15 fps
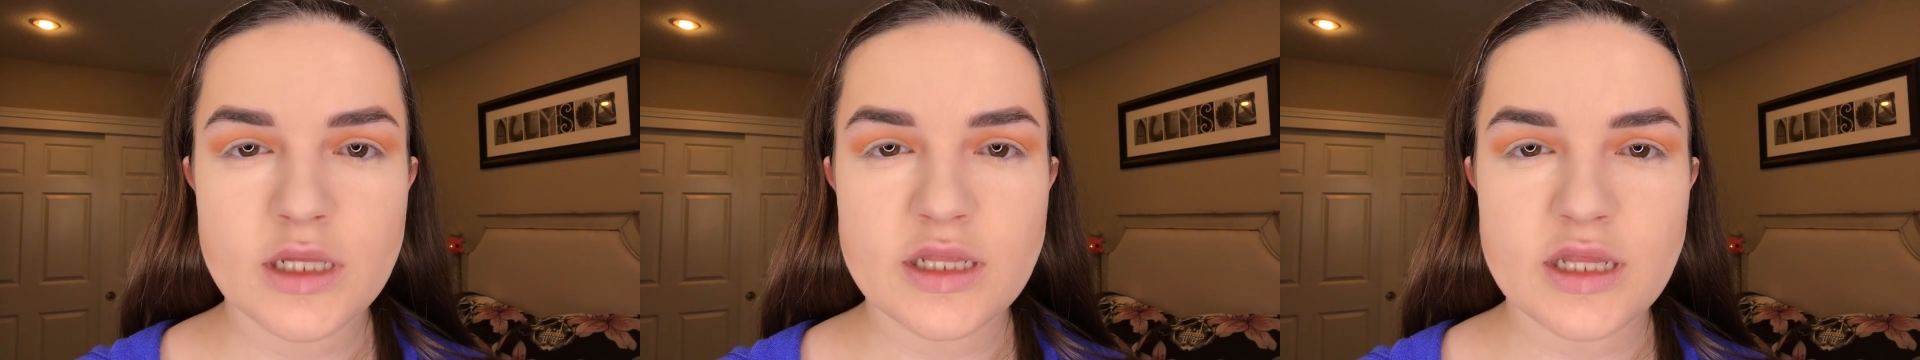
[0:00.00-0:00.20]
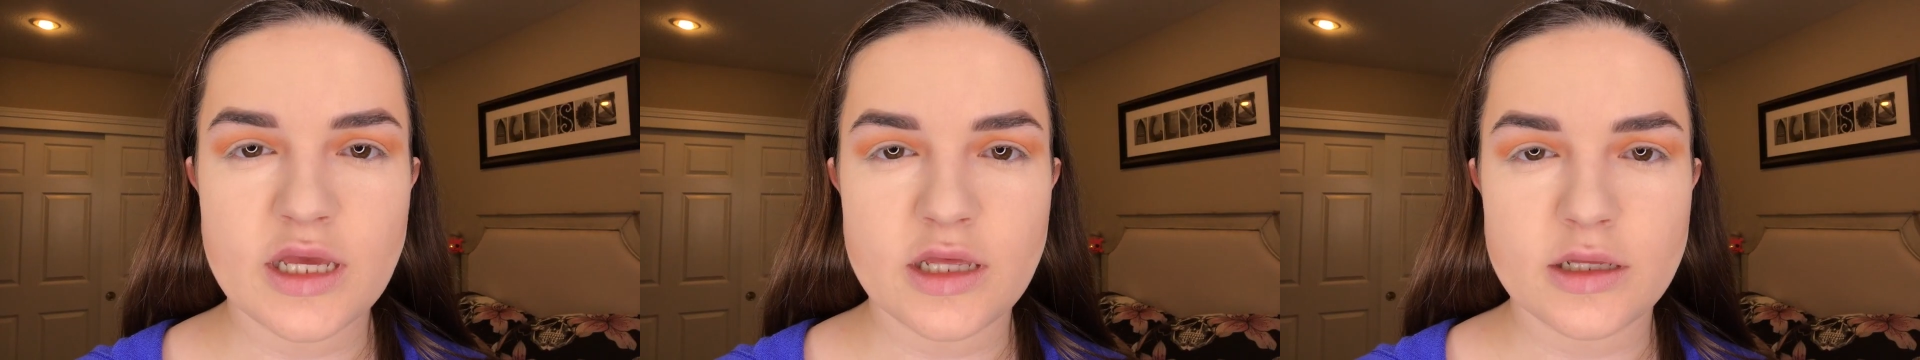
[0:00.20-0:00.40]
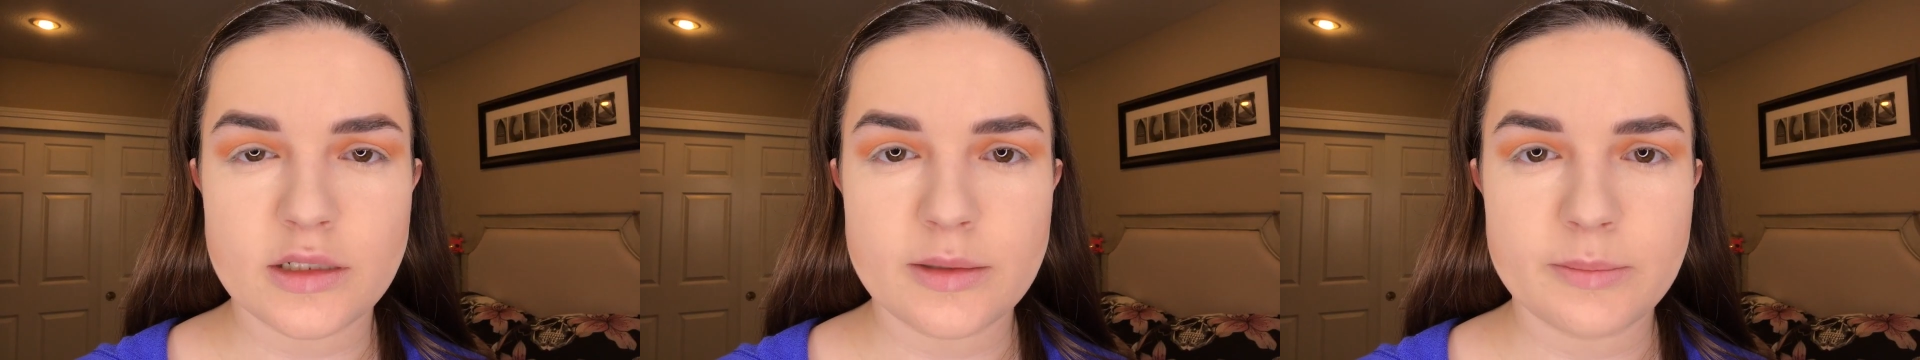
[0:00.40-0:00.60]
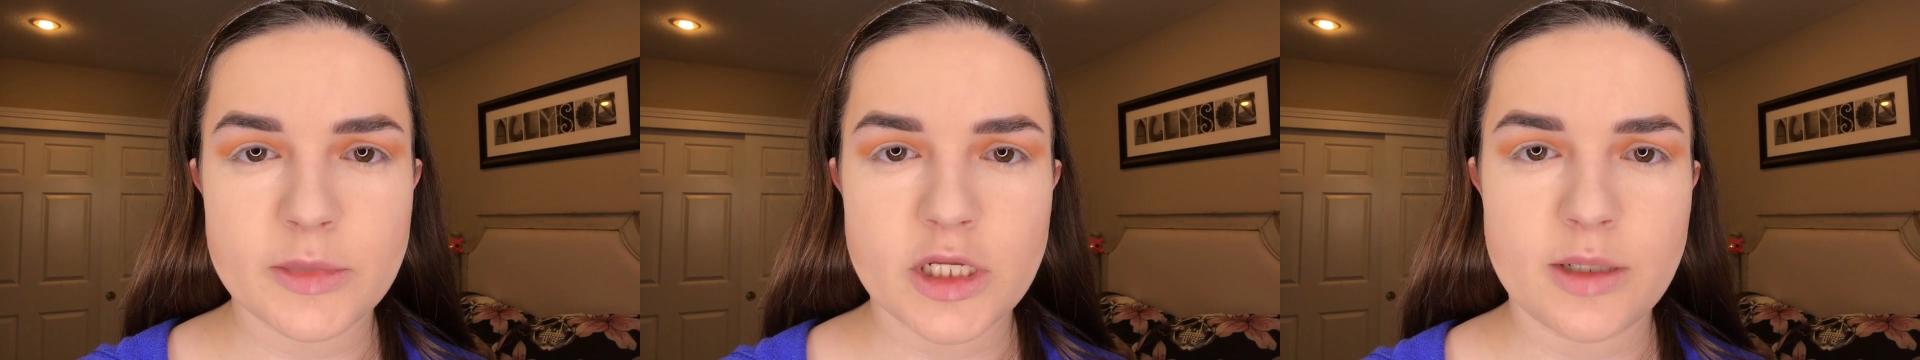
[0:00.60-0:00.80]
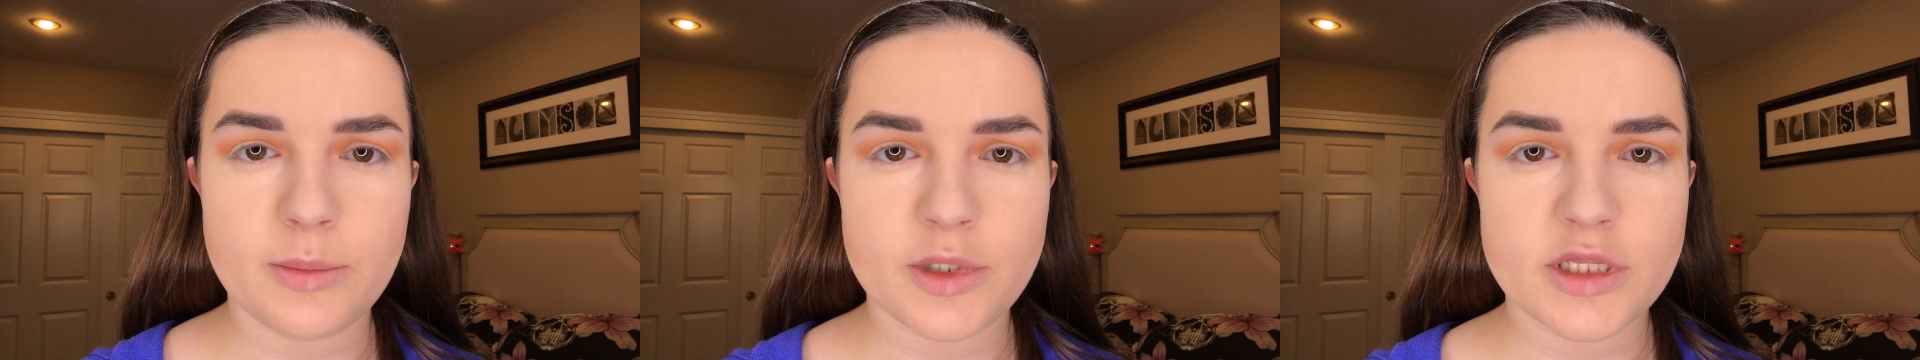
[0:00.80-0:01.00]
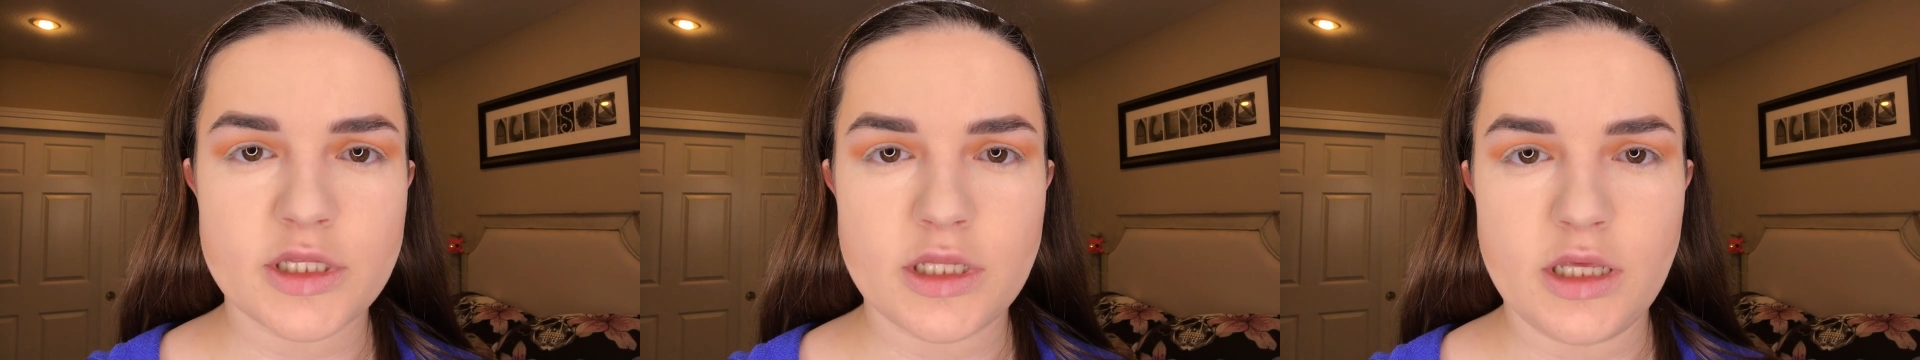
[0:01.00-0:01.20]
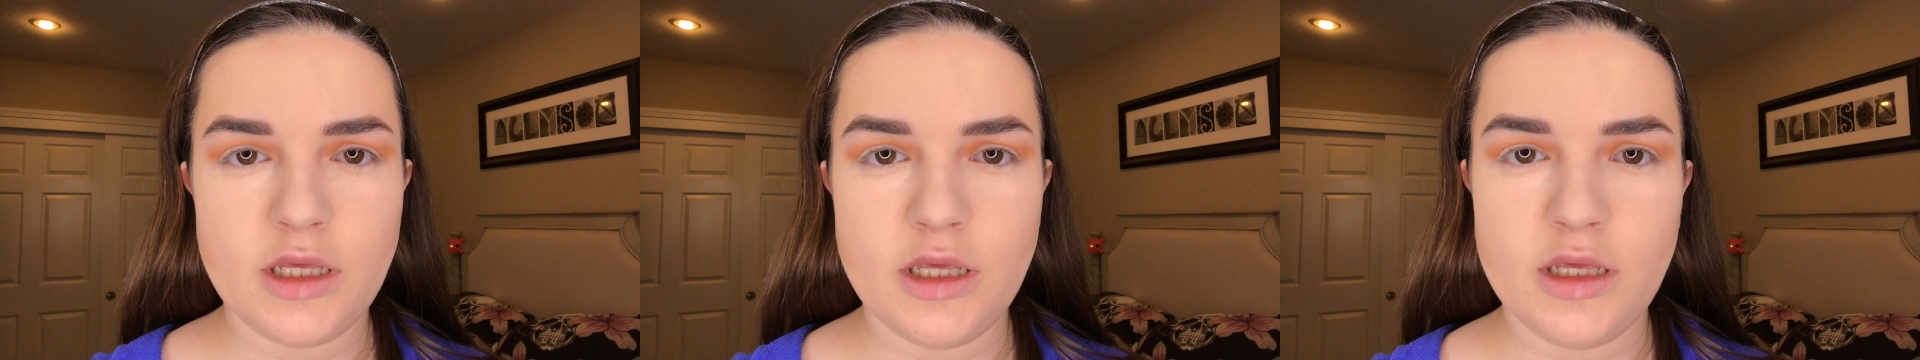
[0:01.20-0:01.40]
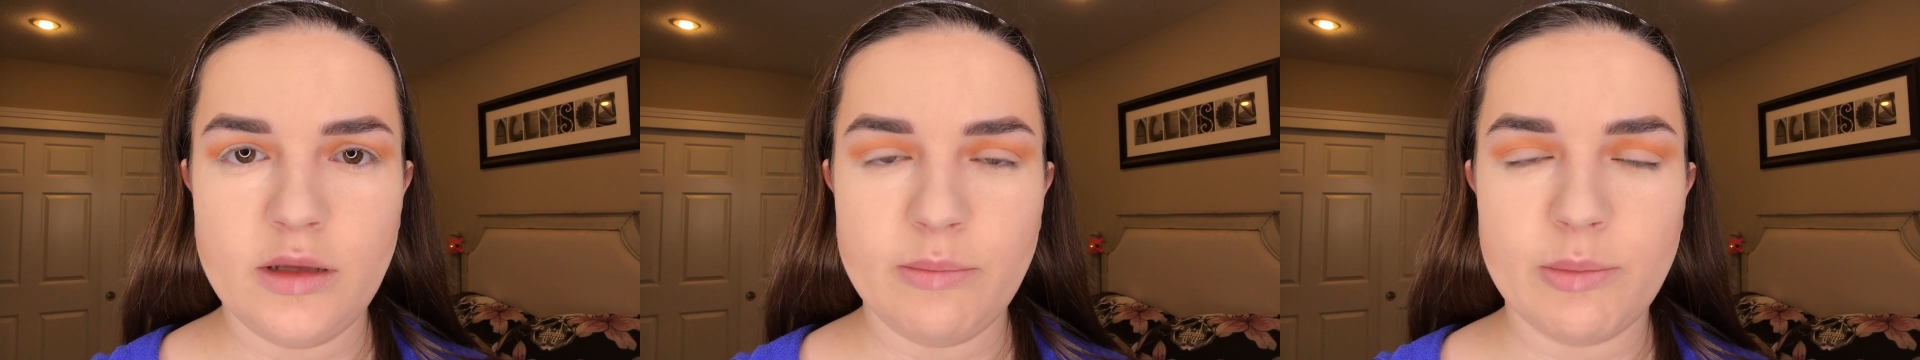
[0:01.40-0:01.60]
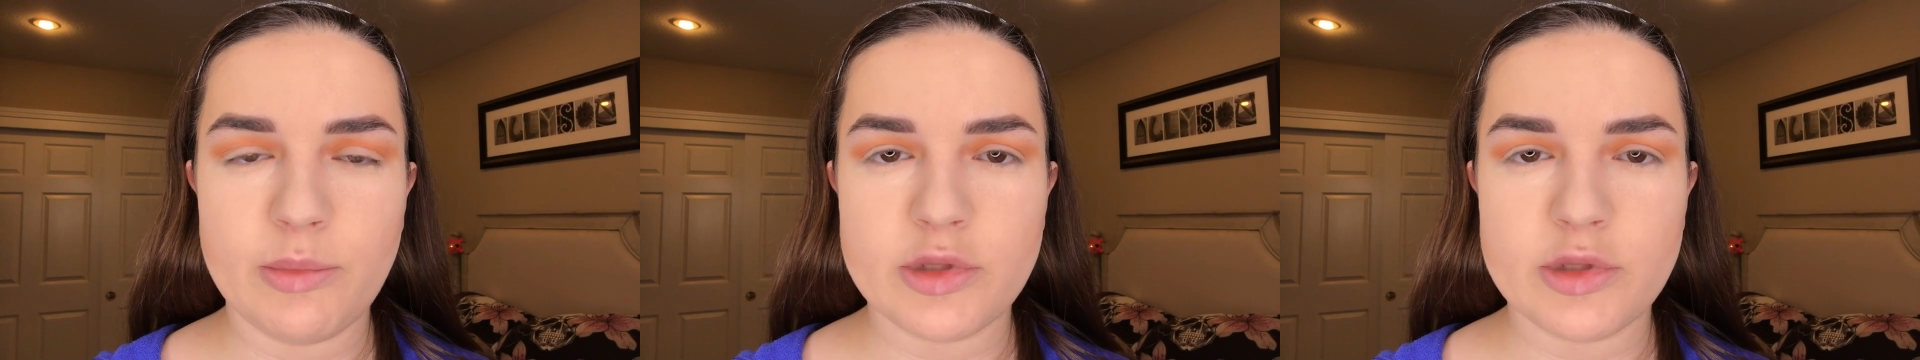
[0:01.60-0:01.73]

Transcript: I think I'm going to put the